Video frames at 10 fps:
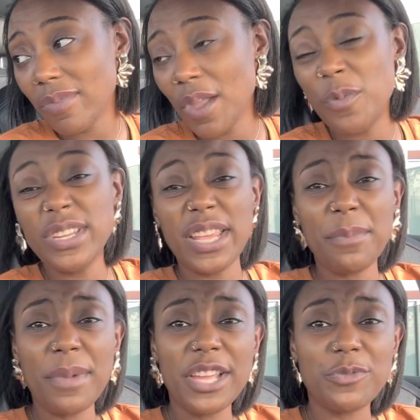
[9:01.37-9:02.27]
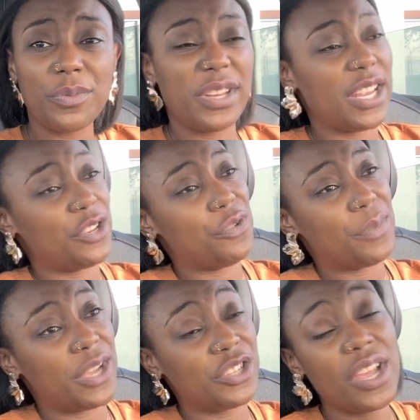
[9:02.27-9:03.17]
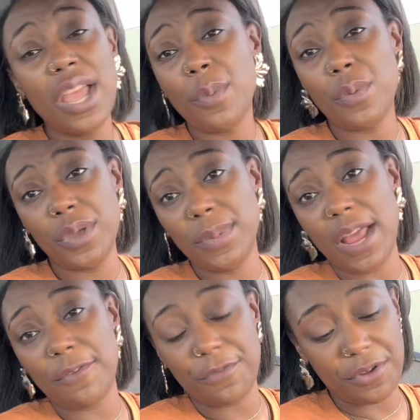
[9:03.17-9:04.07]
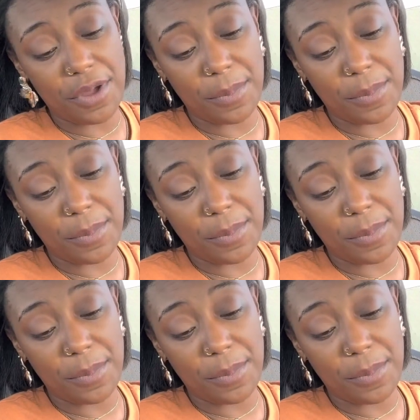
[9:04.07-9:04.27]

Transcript: We did much, but we didn't do much. But we've been out for a